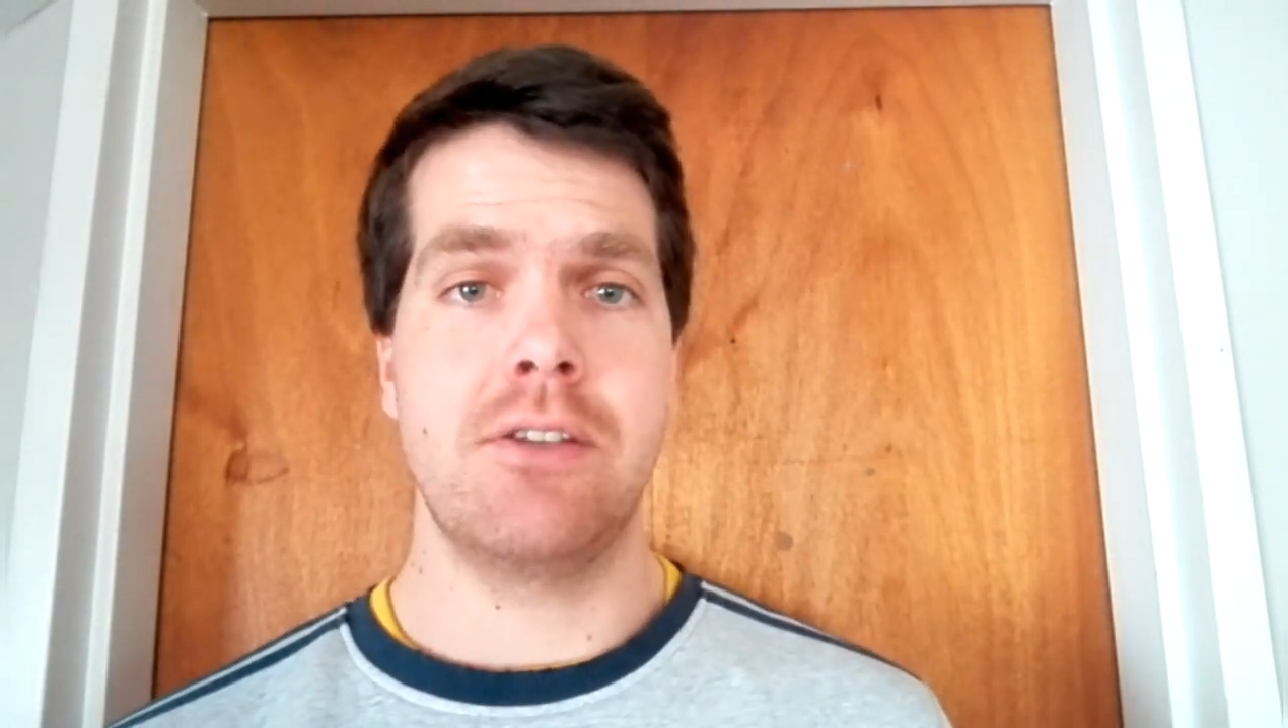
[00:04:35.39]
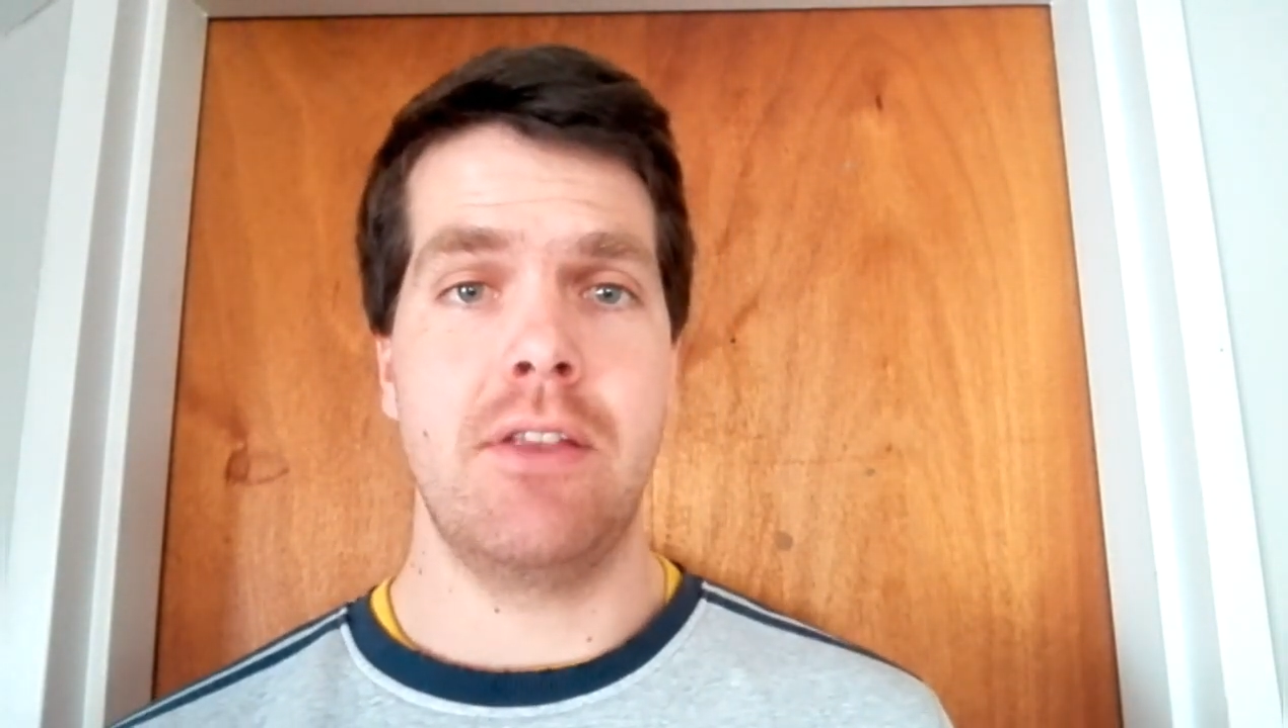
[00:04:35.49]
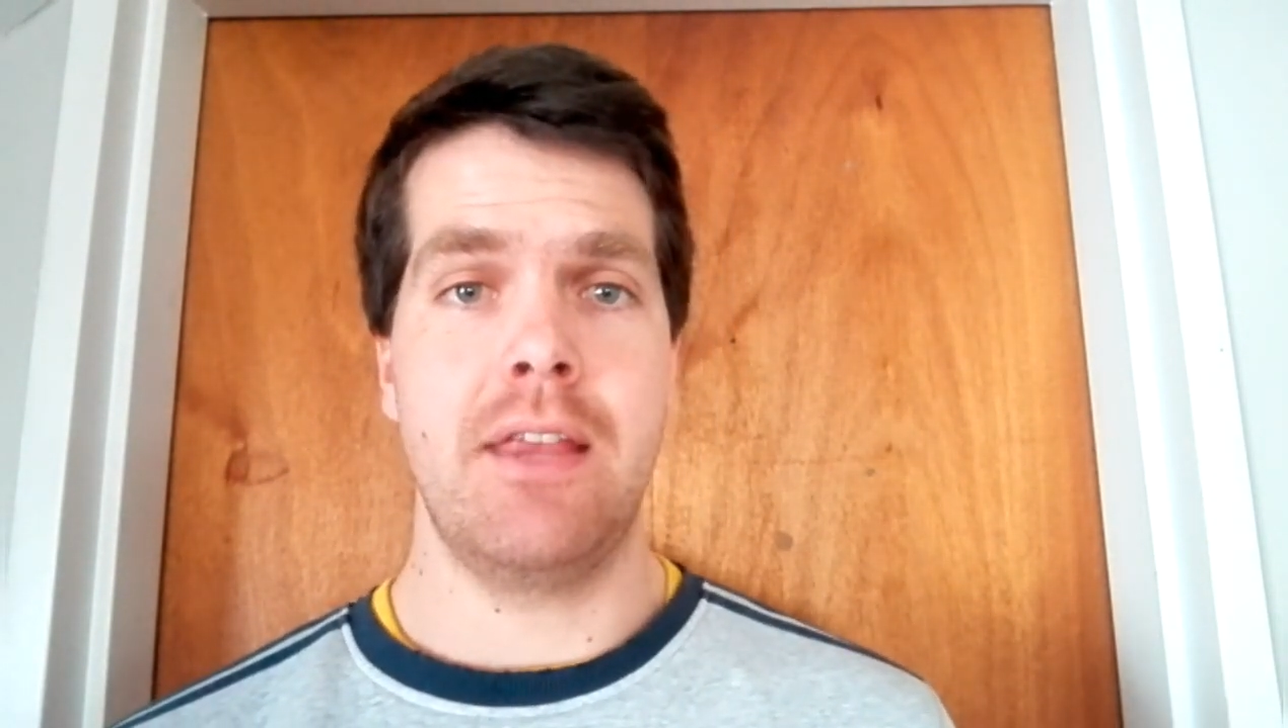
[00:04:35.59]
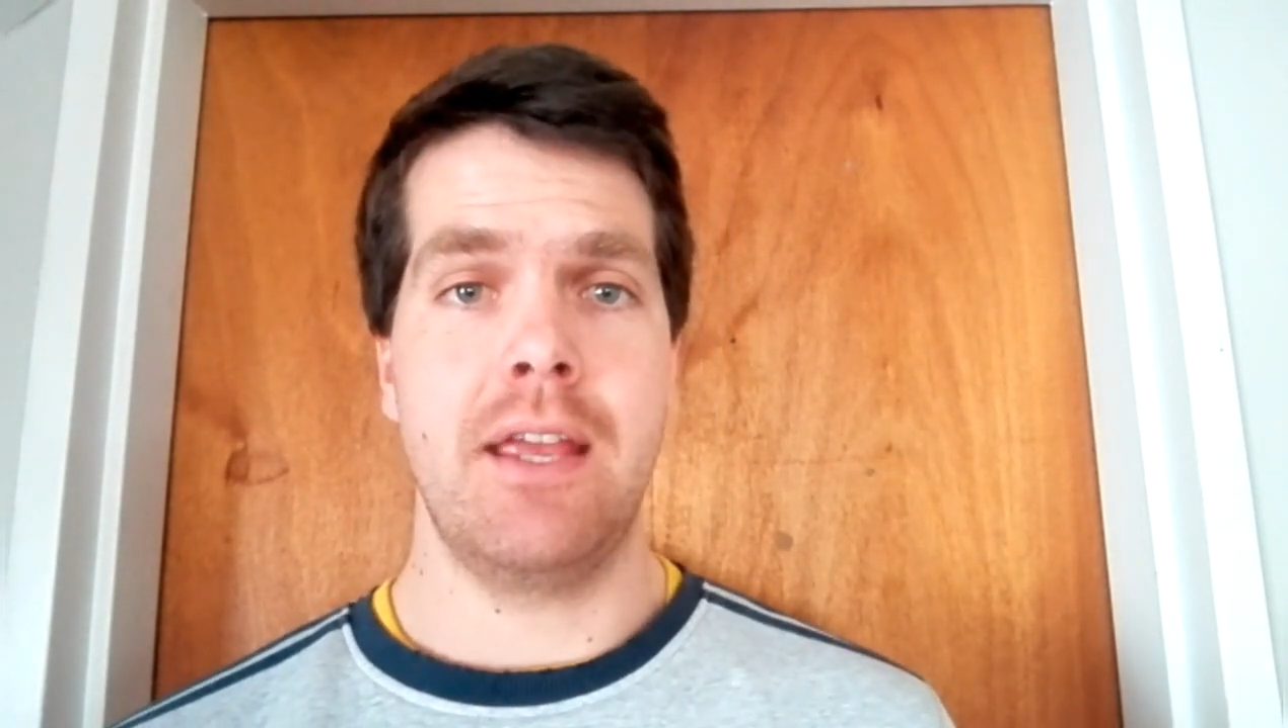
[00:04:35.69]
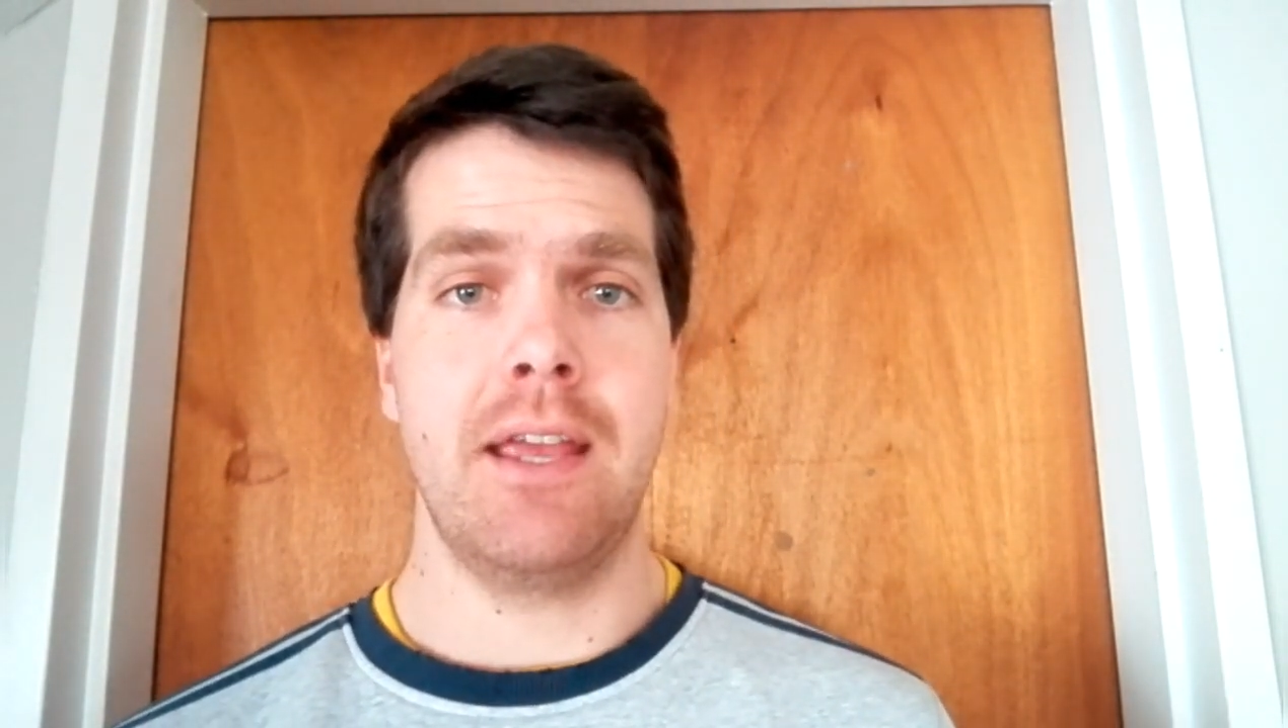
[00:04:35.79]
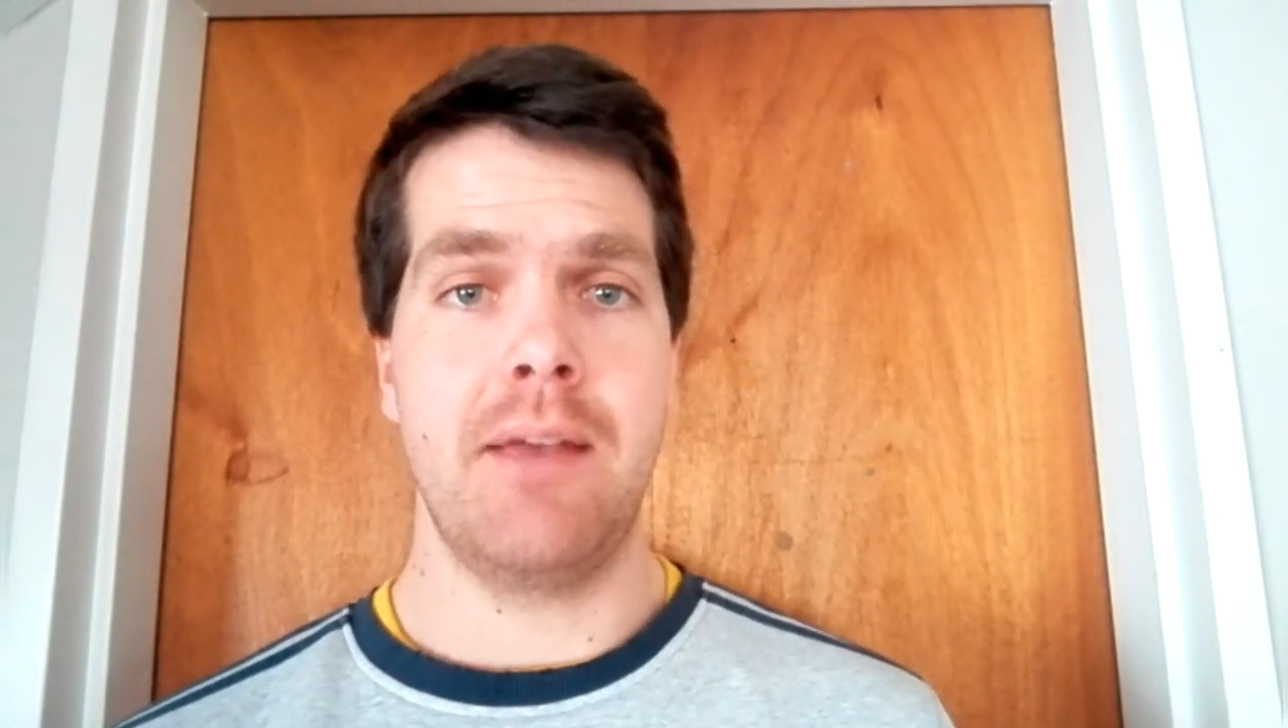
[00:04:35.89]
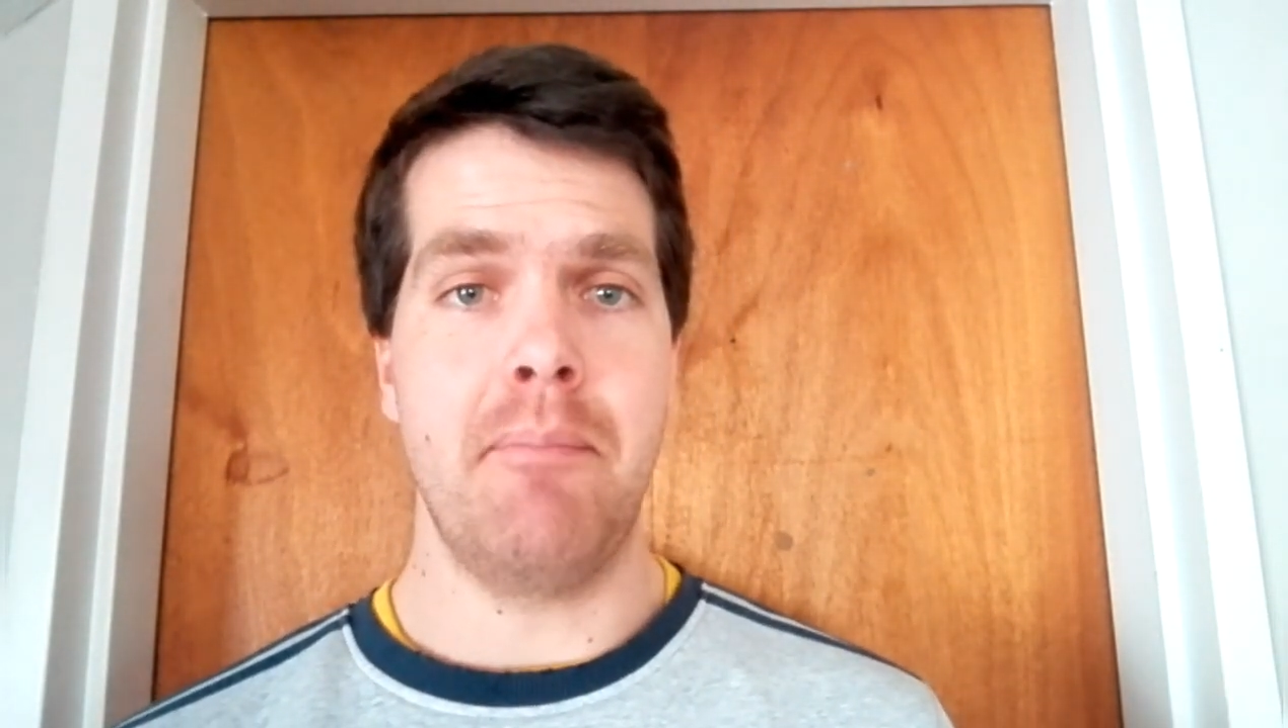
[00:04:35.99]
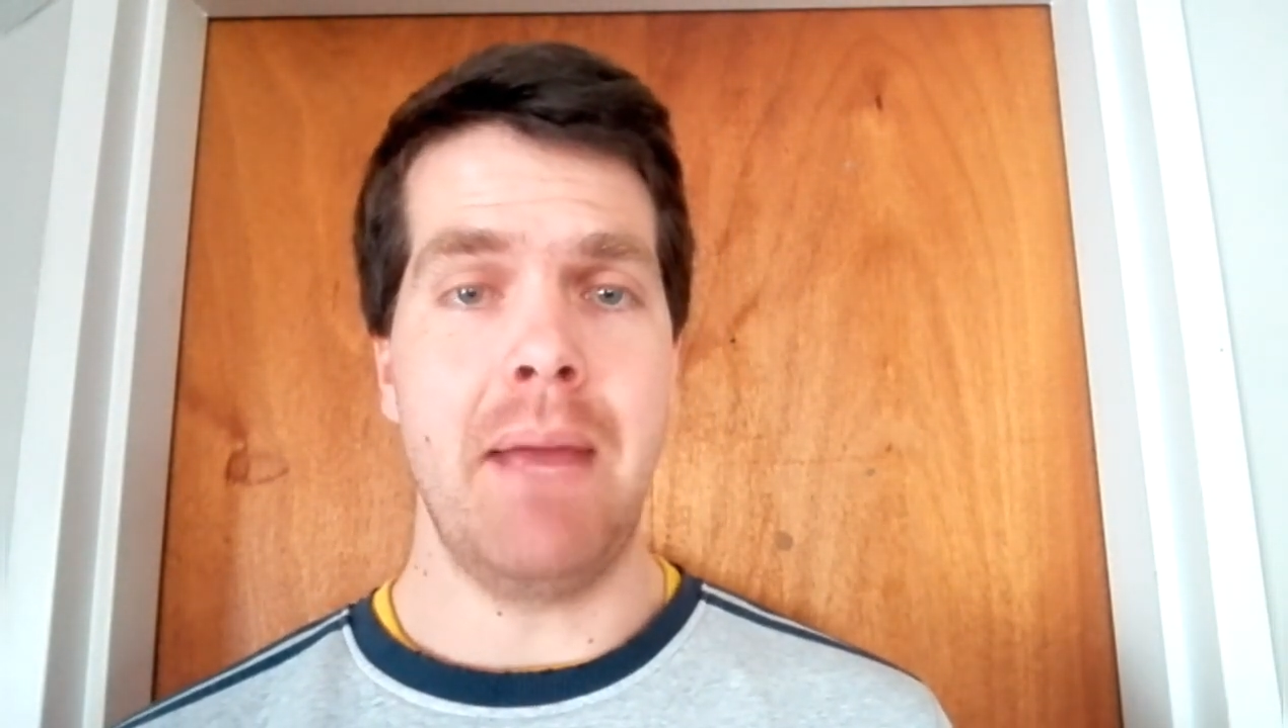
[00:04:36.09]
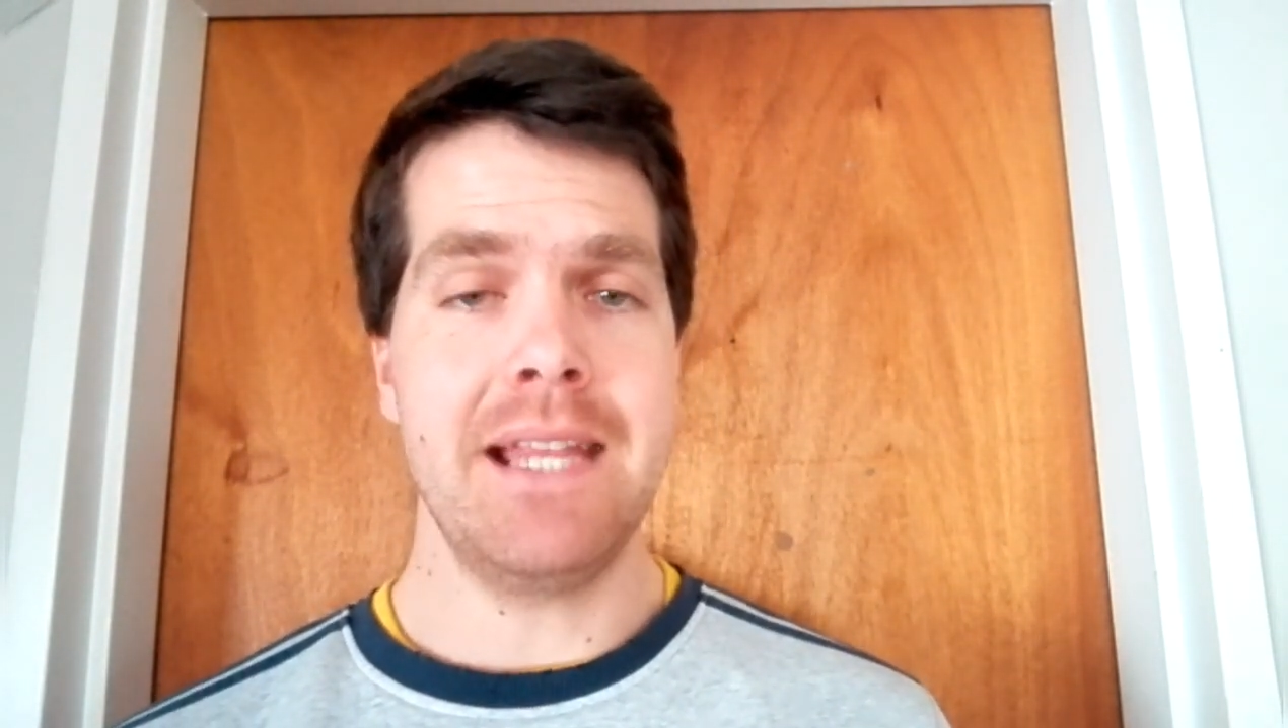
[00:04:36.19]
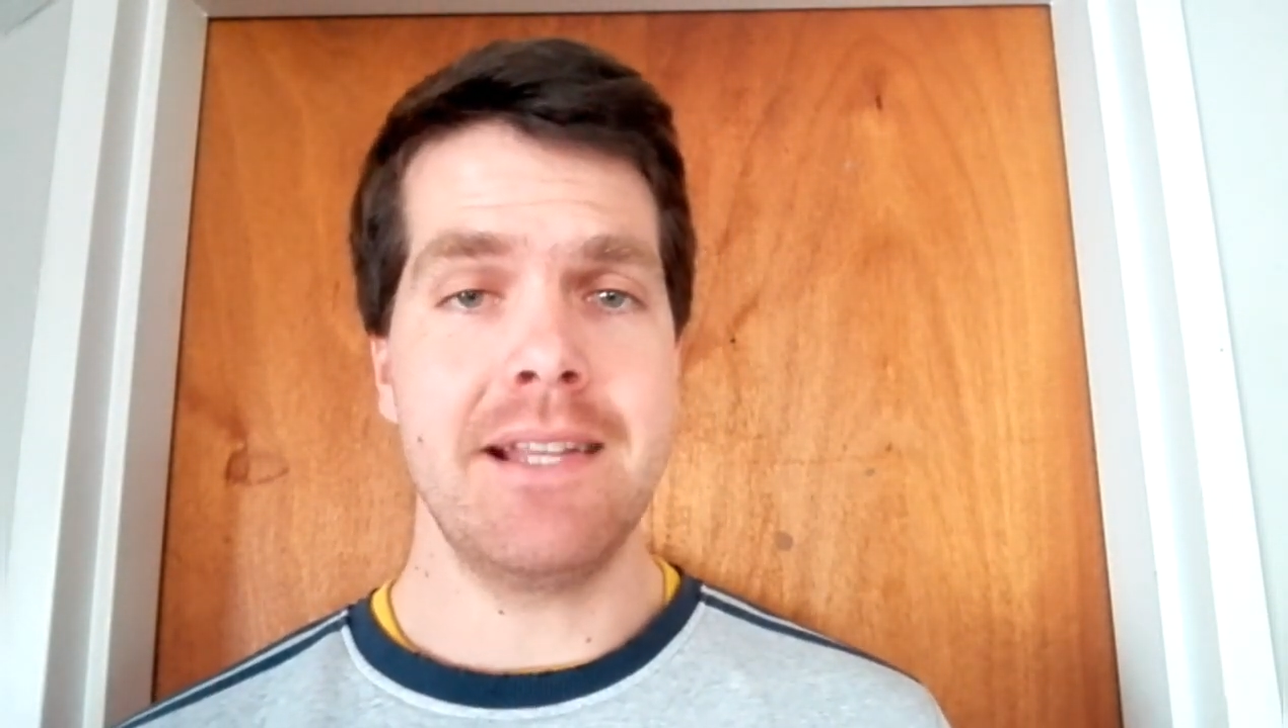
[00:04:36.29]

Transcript: that they can make